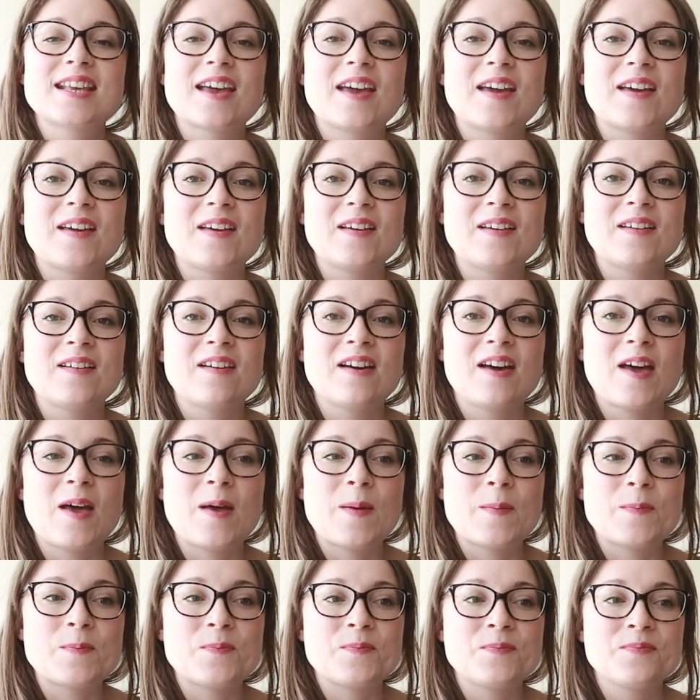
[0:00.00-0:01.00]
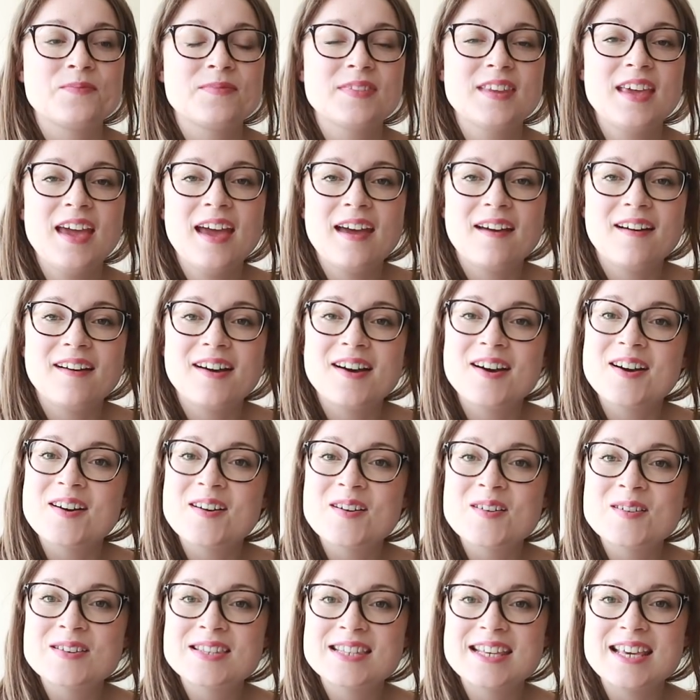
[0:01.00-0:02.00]
So um, yeah,
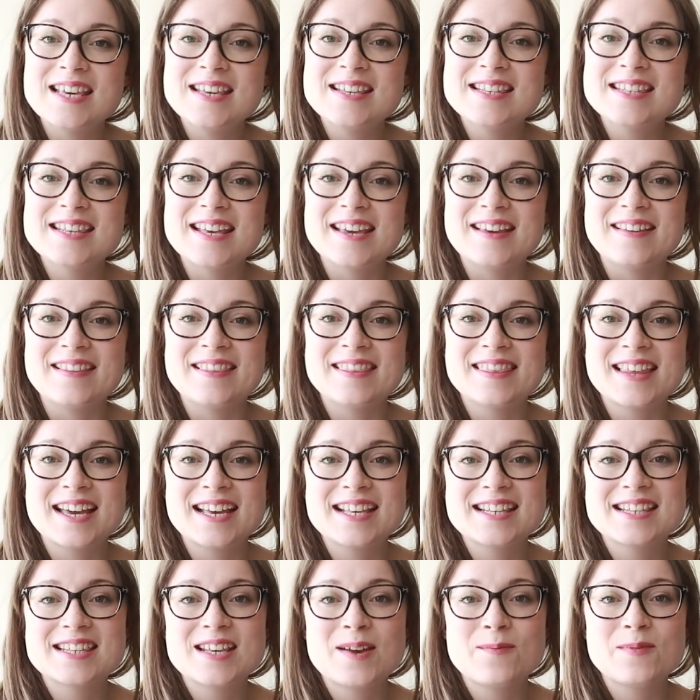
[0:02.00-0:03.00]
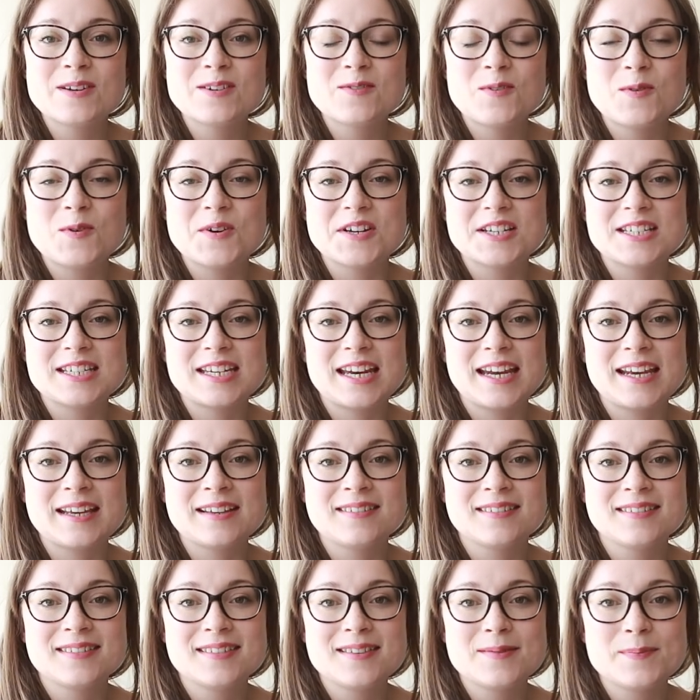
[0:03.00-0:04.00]
I'll see you soon. Thanks so much for
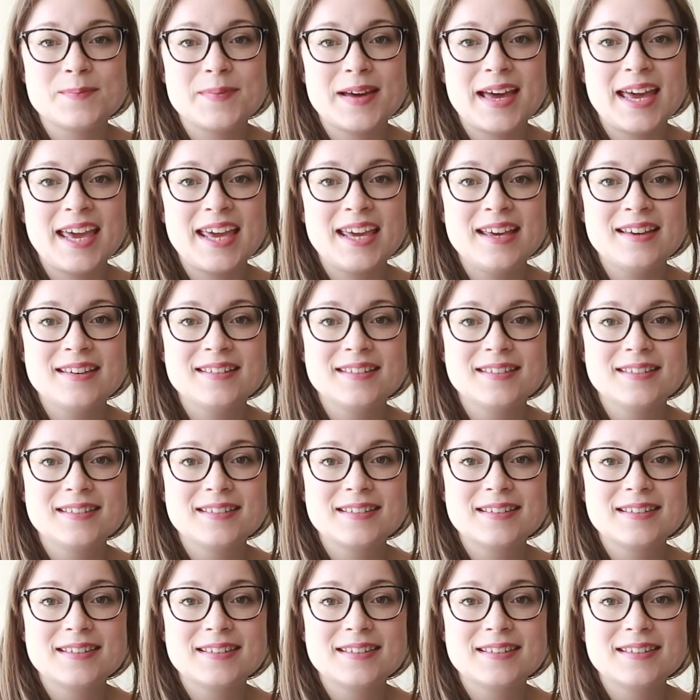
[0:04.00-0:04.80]
watching. Bye.